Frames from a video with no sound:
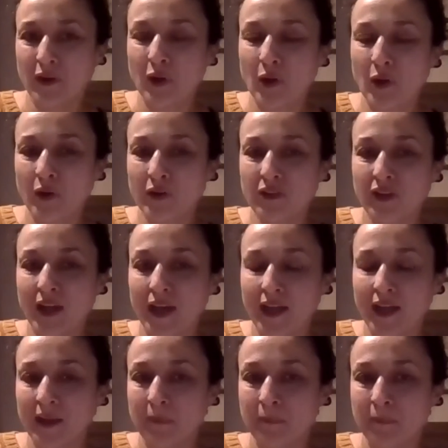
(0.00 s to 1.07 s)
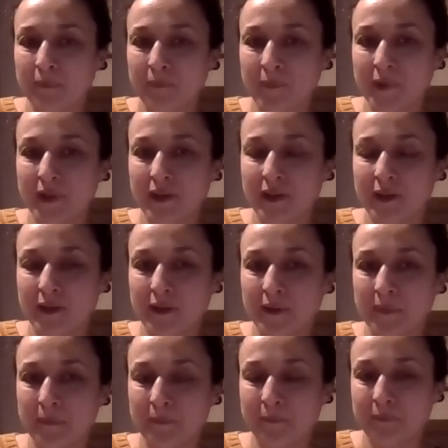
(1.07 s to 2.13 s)
long time.
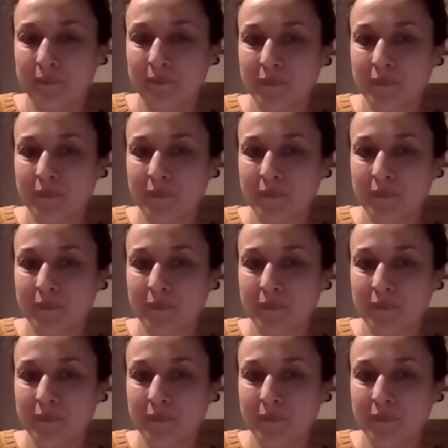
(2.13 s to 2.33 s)
Um,